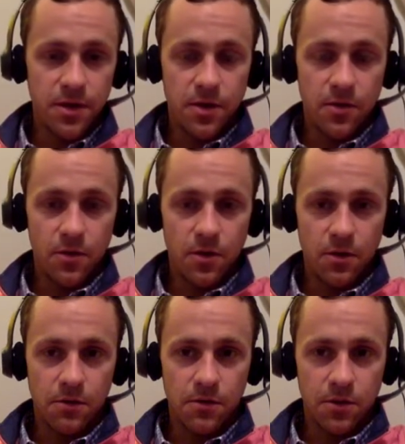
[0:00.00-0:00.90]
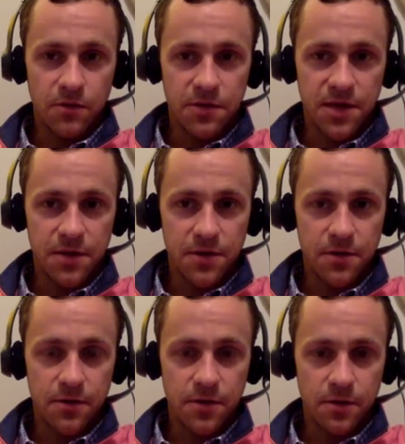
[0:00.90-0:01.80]
You know, all all of us out
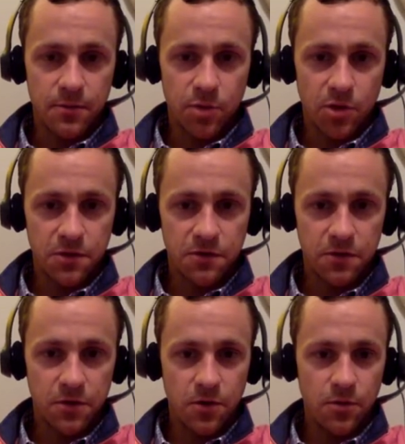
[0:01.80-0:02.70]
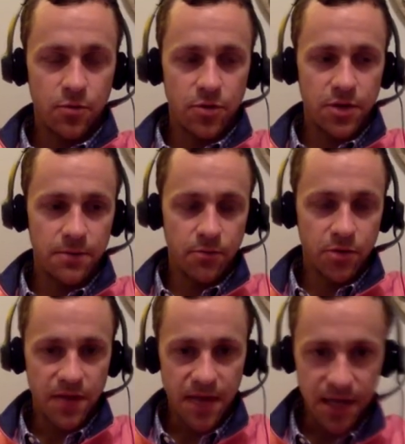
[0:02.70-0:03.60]
here in the blogosphere, putting
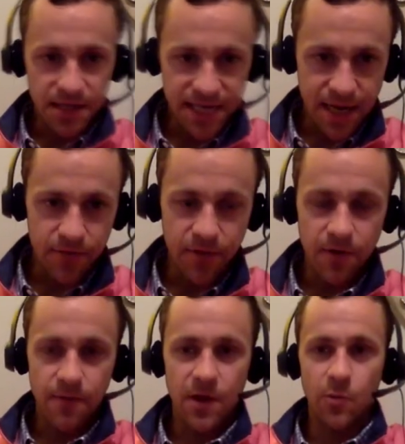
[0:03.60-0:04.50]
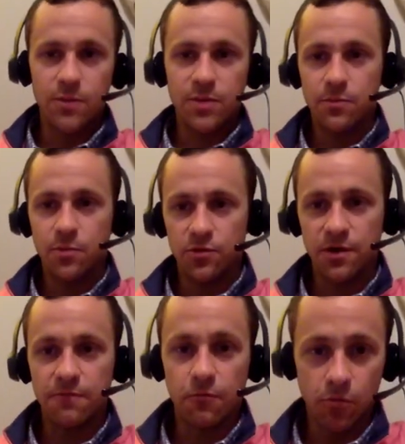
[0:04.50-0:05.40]
putting that content out there, helping people to
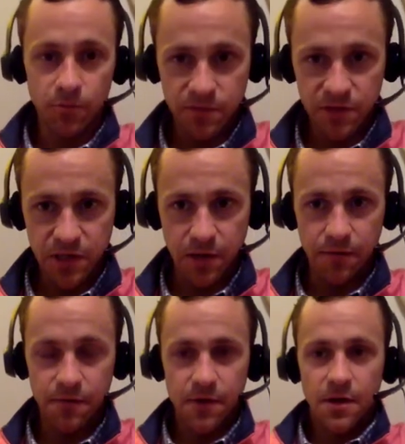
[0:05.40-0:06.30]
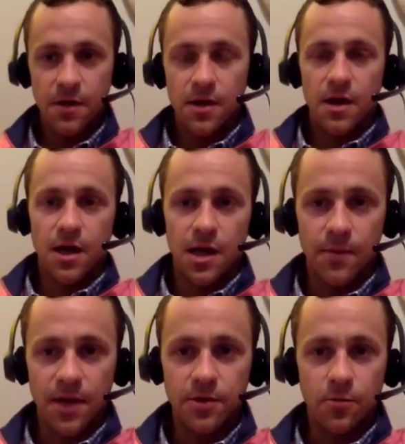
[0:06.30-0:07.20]
inform themselves. Um,
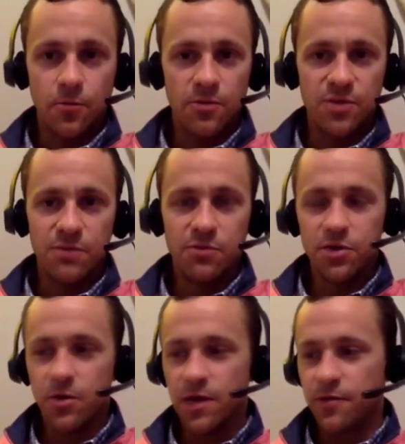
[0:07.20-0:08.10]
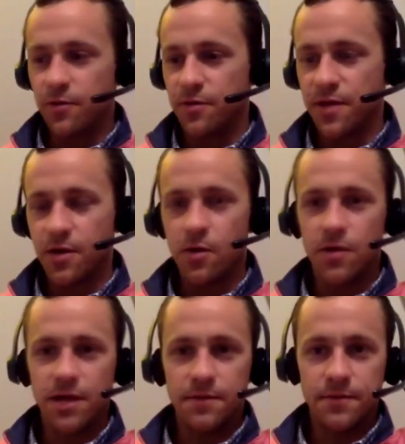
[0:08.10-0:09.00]
I don't want people to go out there and think, oh,
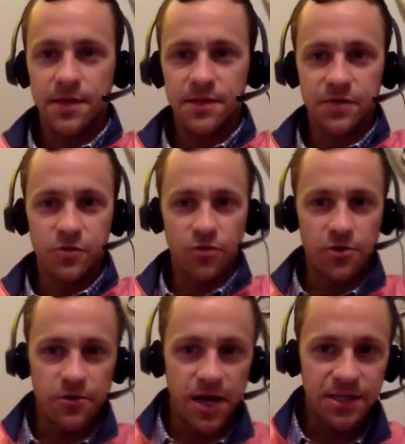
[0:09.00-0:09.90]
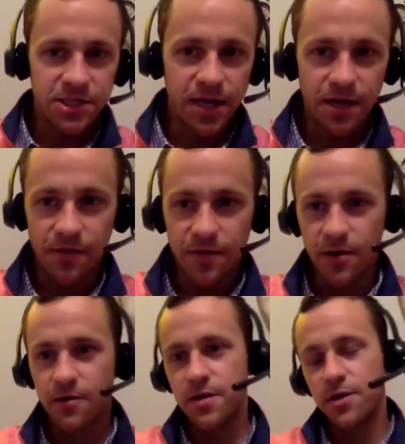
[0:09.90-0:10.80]
that that Doctor Prendergast you had on
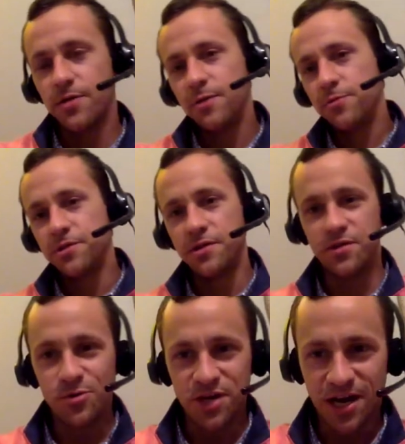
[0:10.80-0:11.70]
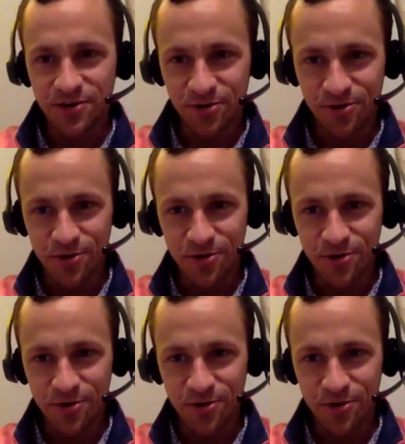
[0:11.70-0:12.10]
there, or, you know, he was his own doctor.